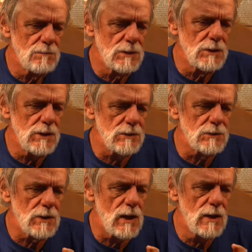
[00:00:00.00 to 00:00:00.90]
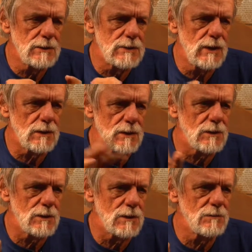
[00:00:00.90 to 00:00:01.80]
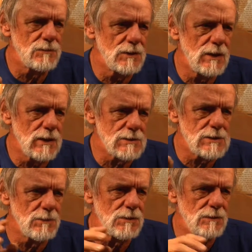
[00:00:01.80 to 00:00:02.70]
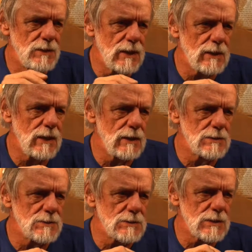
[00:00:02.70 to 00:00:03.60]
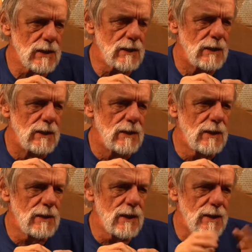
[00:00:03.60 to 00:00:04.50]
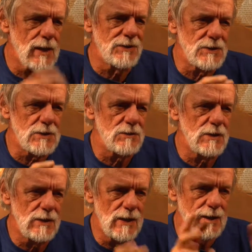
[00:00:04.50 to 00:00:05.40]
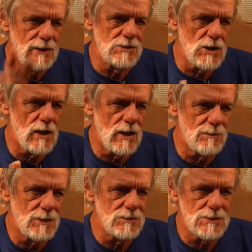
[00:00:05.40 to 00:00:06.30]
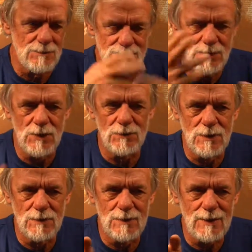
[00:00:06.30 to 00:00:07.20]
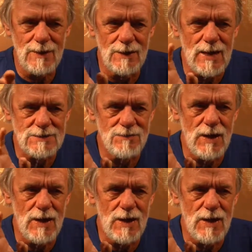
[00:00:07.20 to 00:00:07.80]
political content for the next couple of decades. Was that I, I, I got the degree, I got a job that was a you know a, lots a of